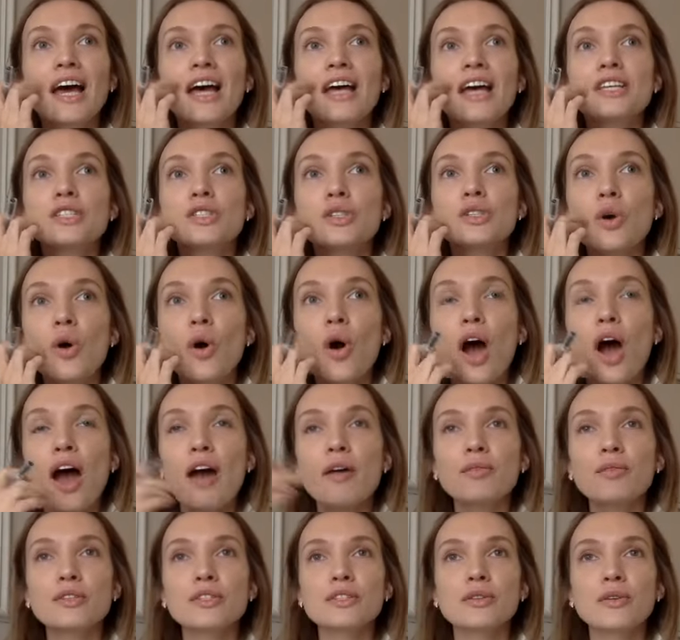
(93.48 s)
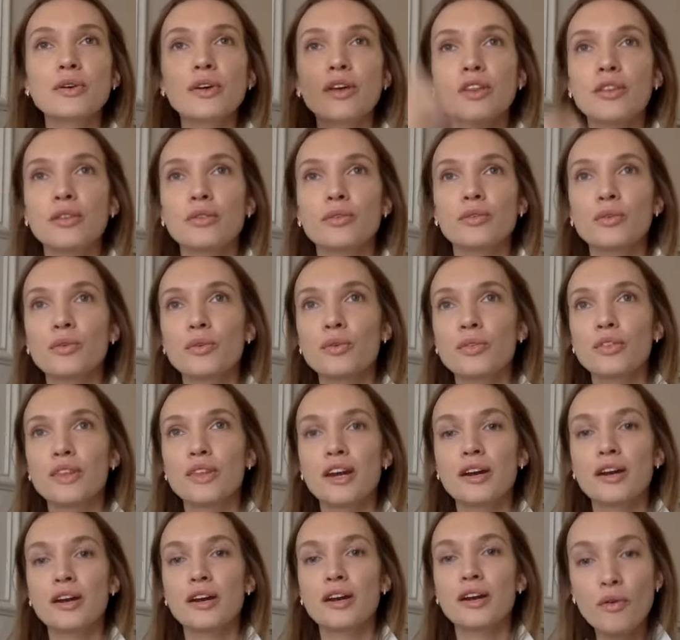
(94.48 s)
so I was looking through
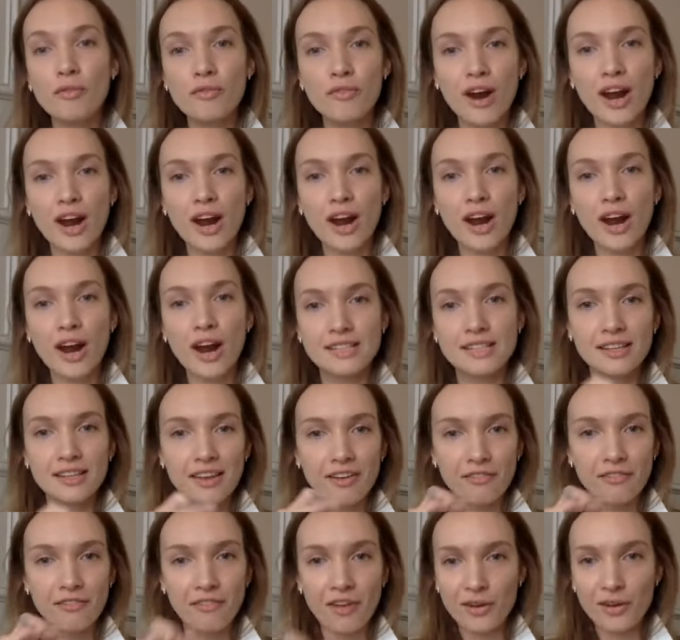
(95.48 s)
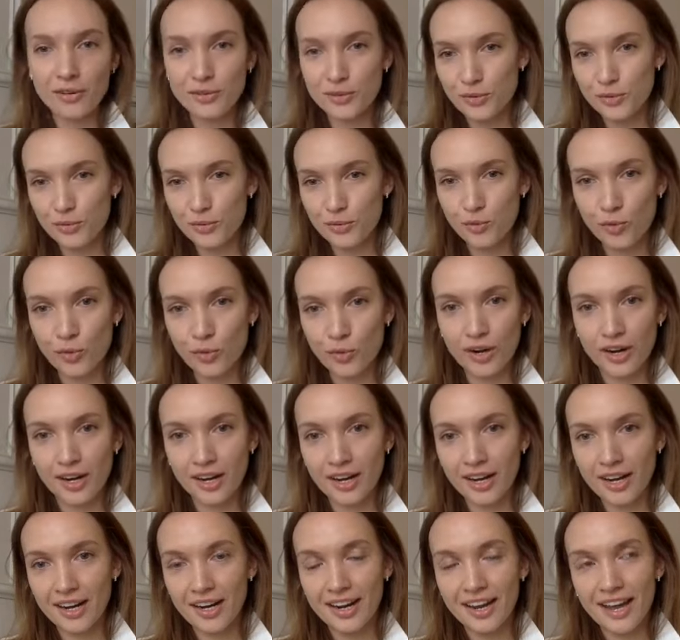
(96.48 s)
their profiles and I found your work,
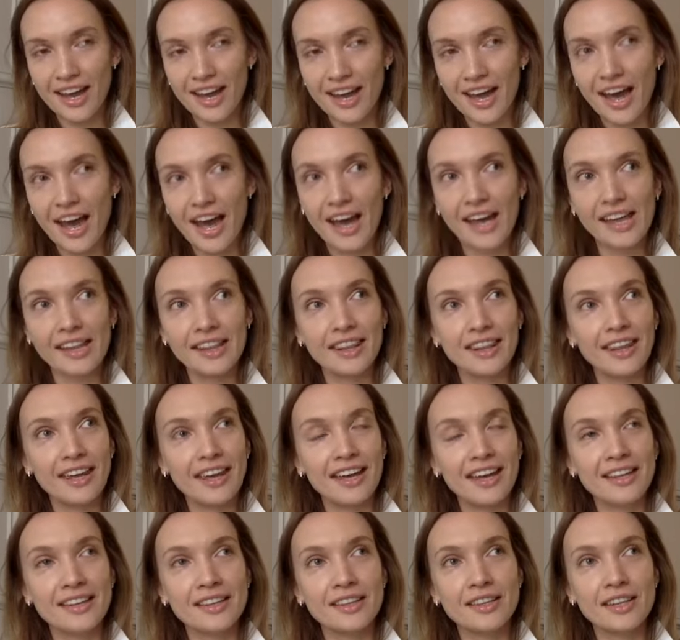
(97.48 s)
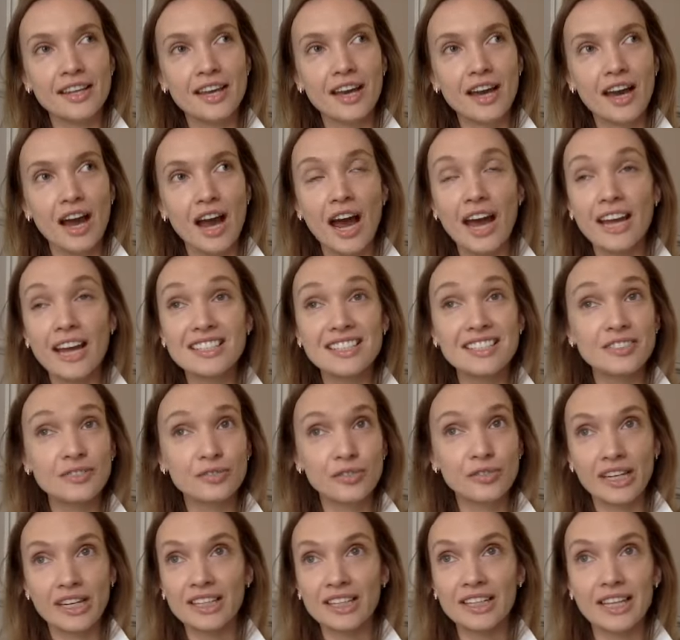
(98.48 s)
and then I didn't
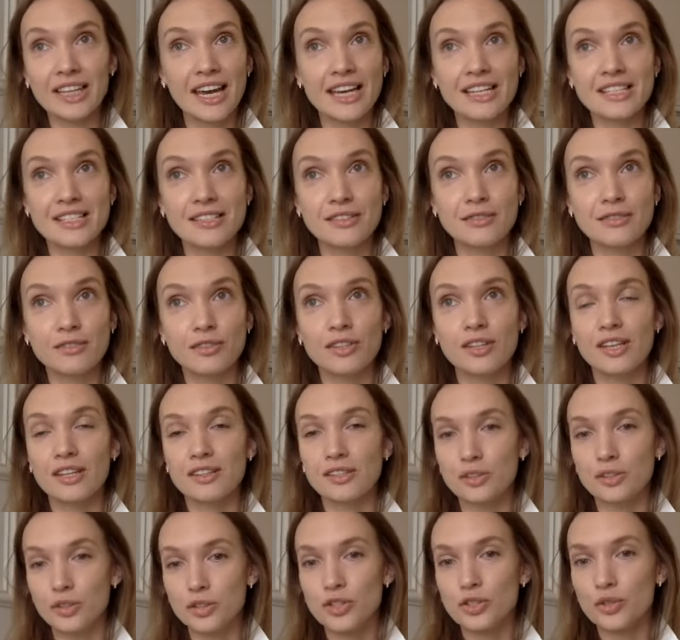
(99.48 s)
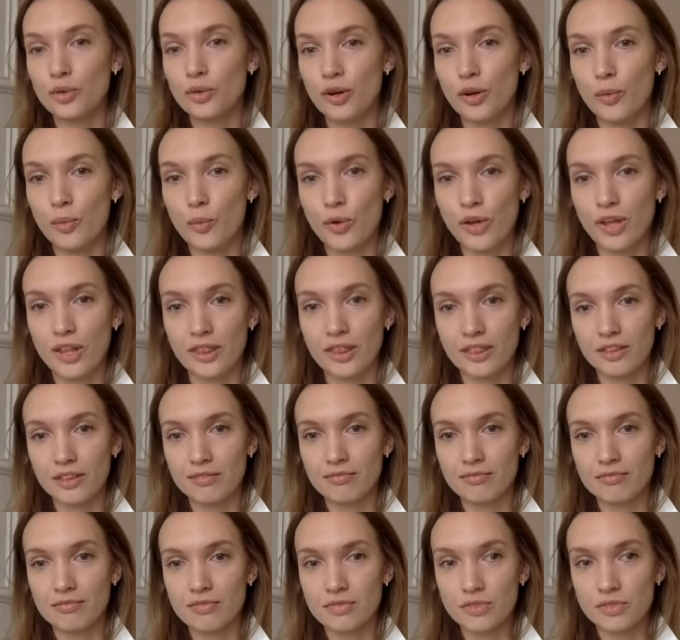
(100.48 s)
realize even that you're shooting with
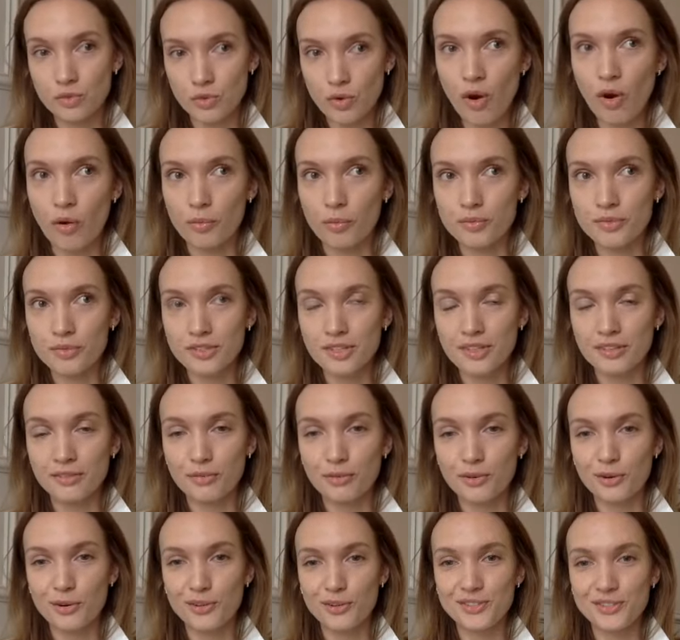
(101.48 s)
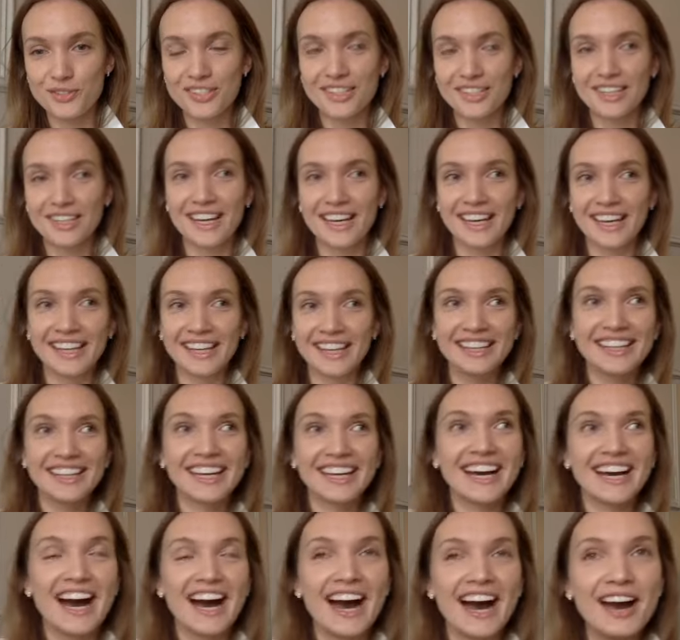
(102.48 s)
strobes at first, and
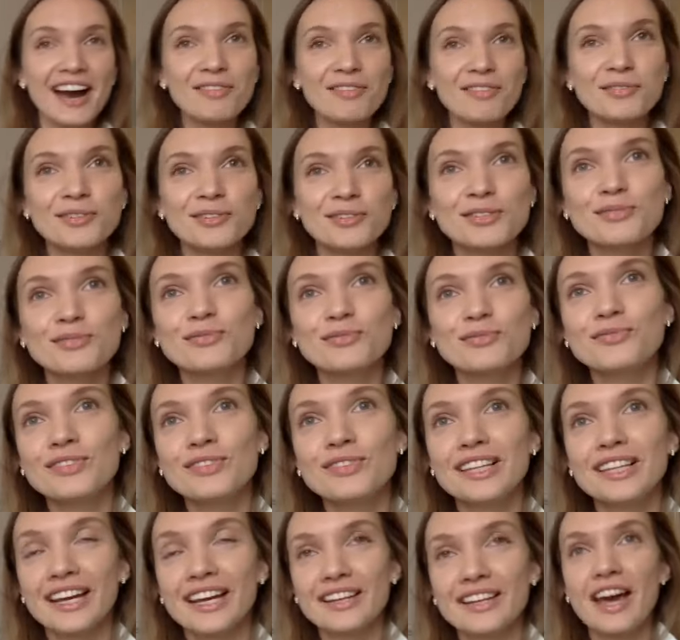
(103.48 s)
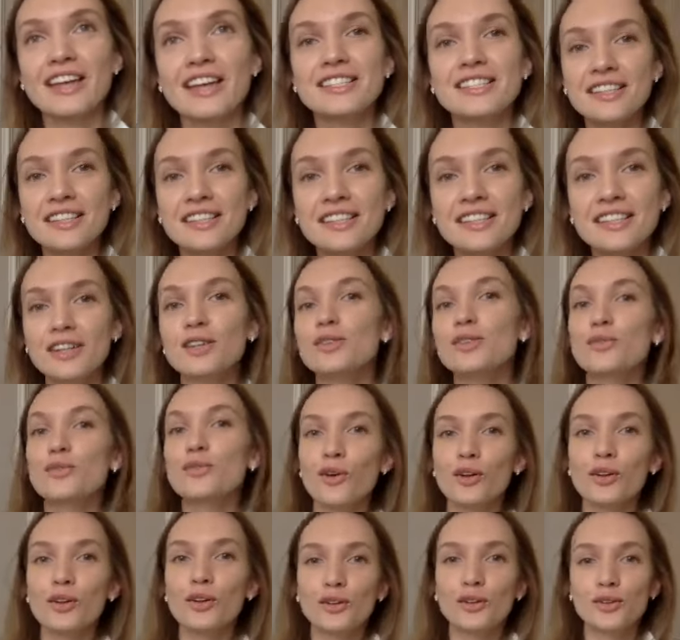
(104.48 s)
I was like I started to
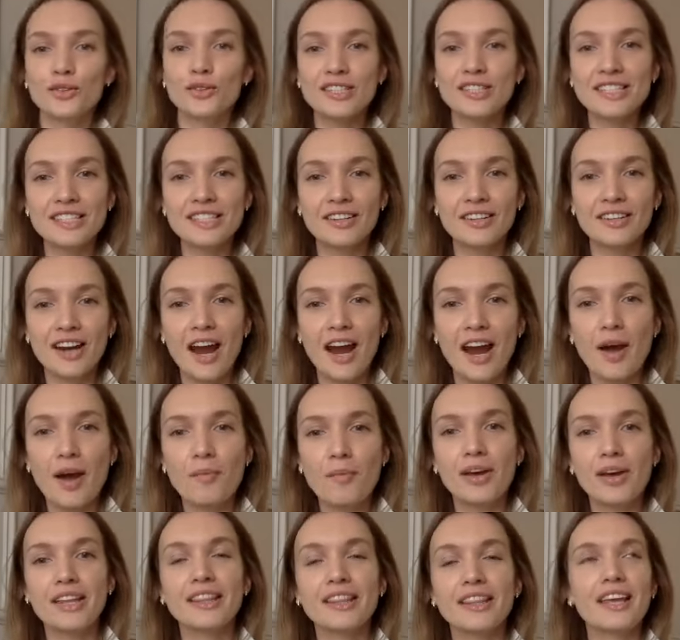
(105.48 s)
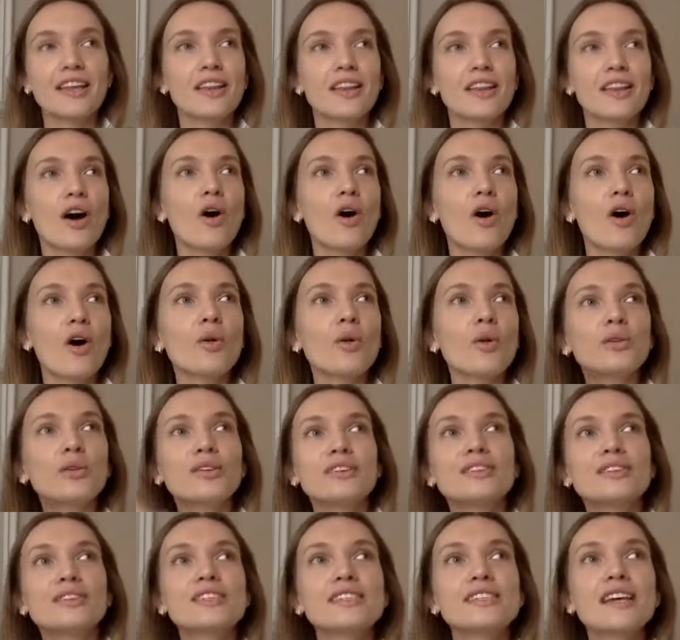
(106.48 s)
follow you on Instagram, and then all
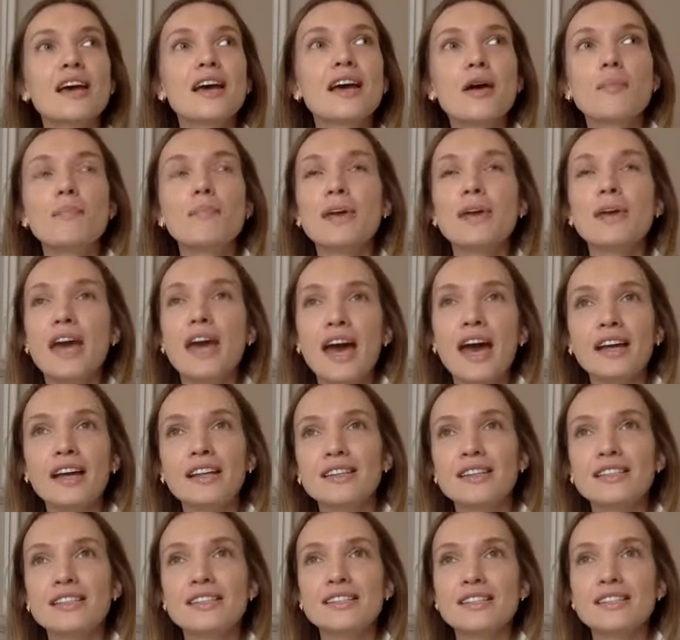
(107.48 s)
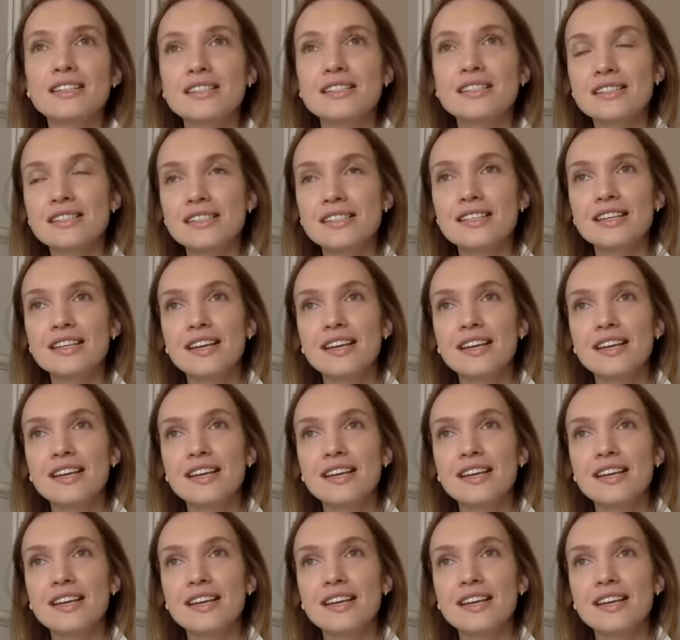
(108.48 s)
this behind the scenes